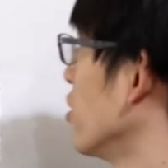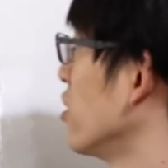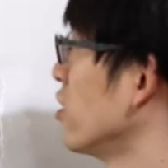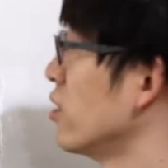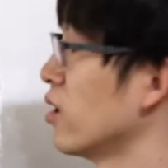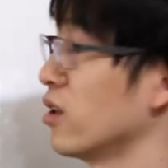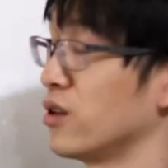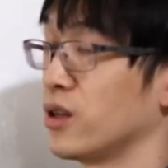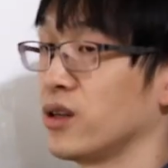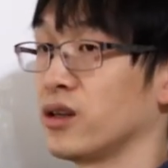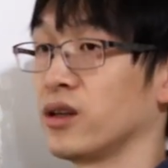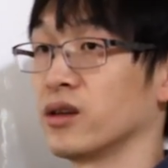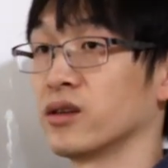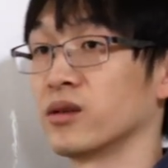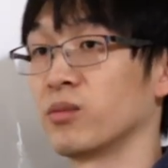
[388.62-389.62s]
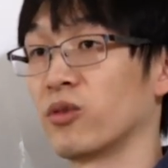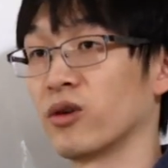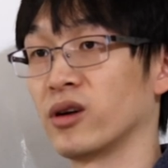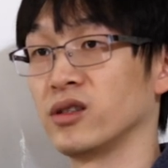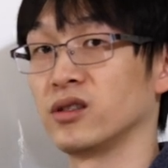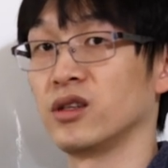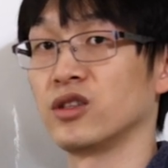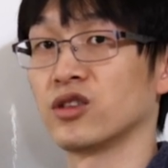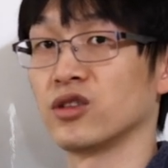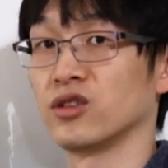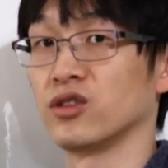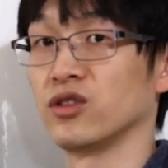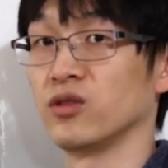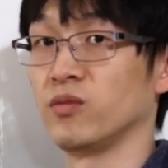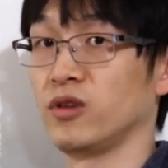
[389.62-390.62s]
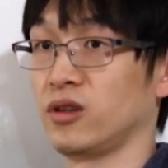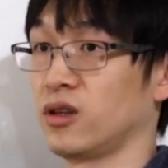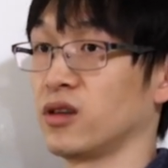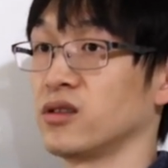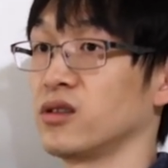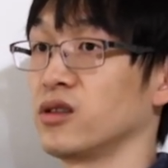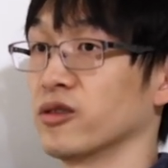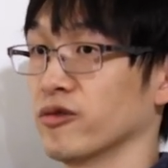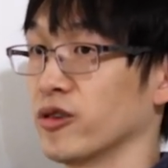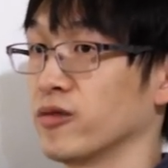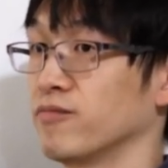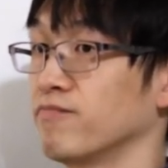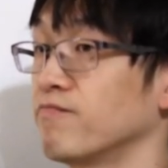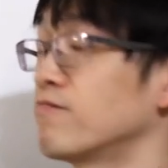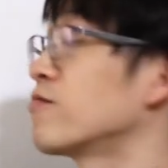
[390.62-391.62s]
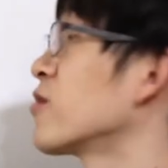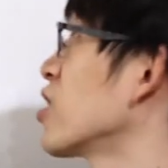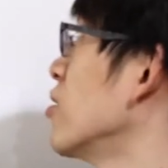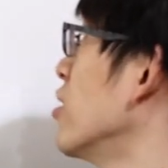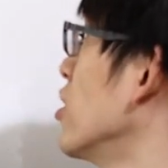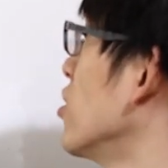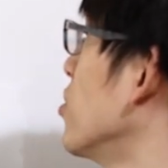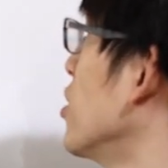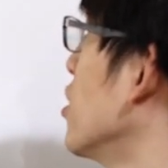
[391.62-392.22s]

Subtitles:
the nonlinear polarization to be non-zero, right? To be